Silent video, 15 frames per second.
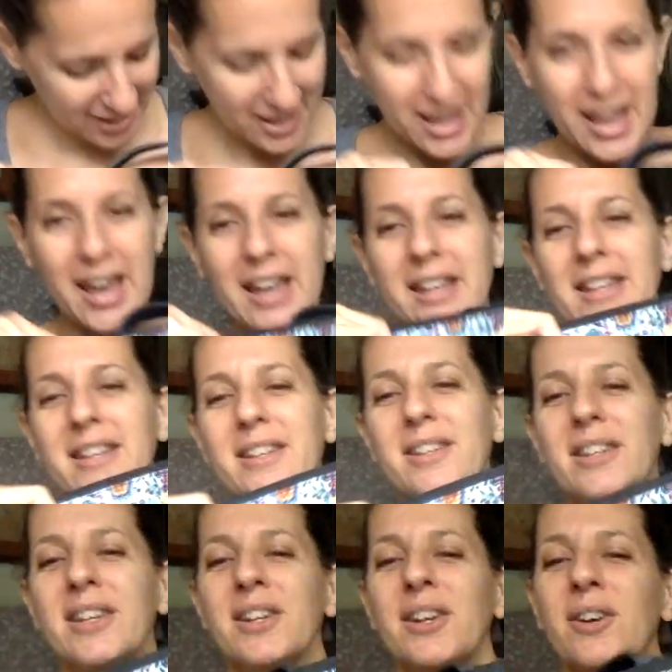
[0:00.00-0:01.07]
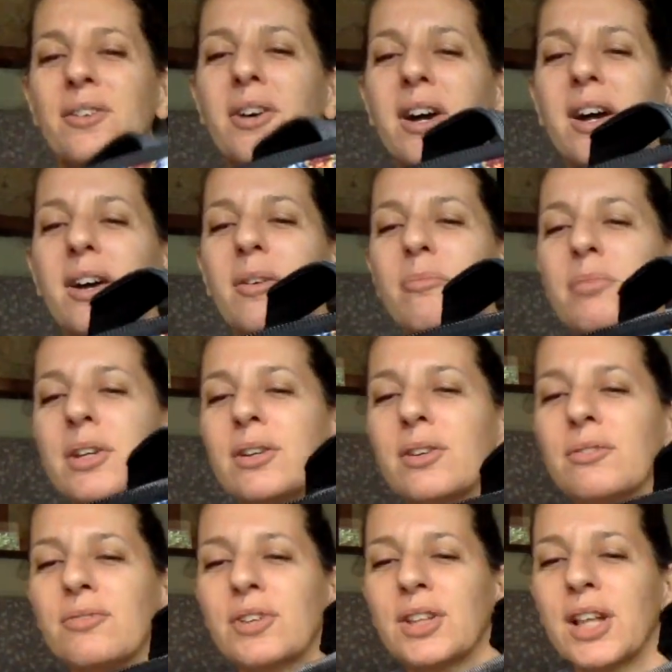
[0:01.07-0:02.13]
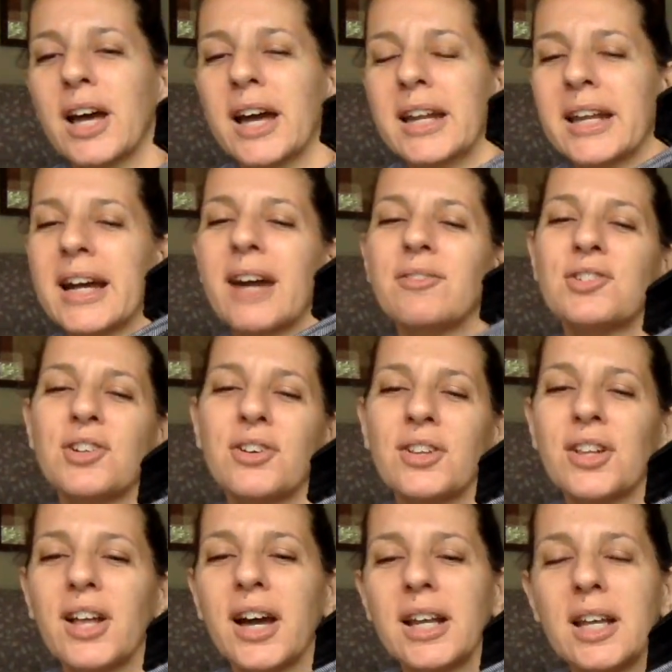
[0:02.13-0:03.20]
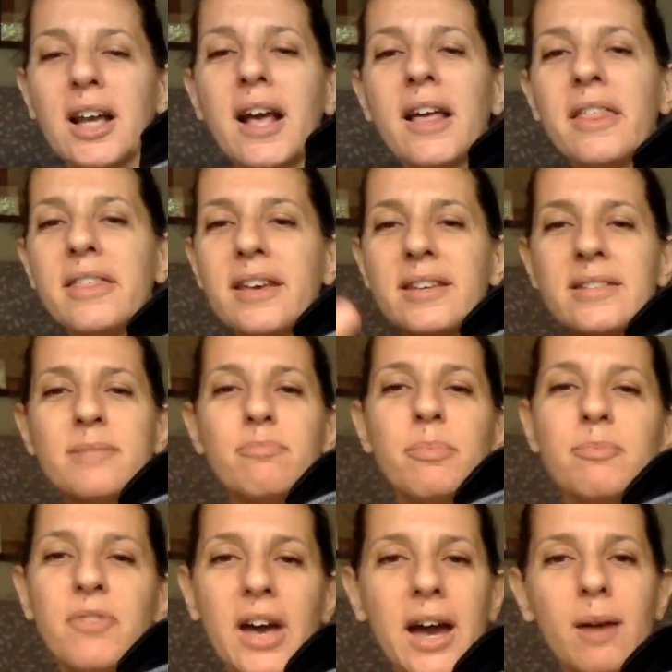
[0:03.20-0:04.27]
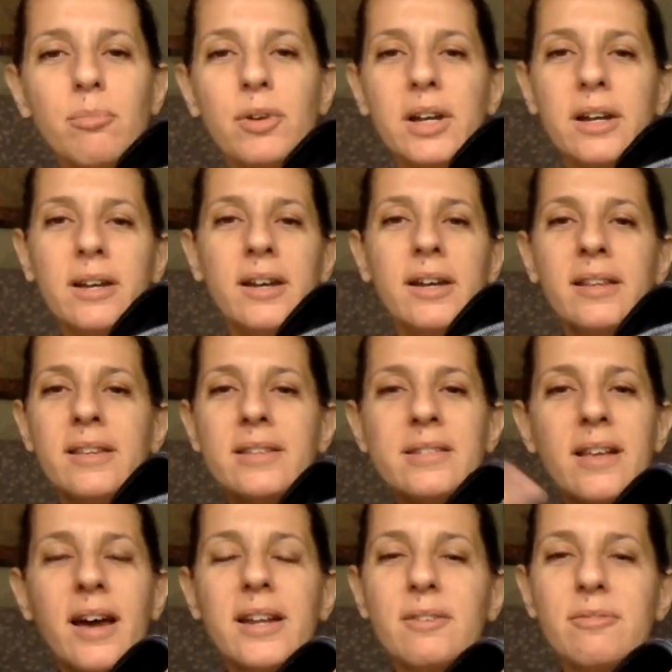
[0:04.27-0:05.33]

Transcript: And the, you know, beautiful lining. I've shown the lining. This fabric, this lining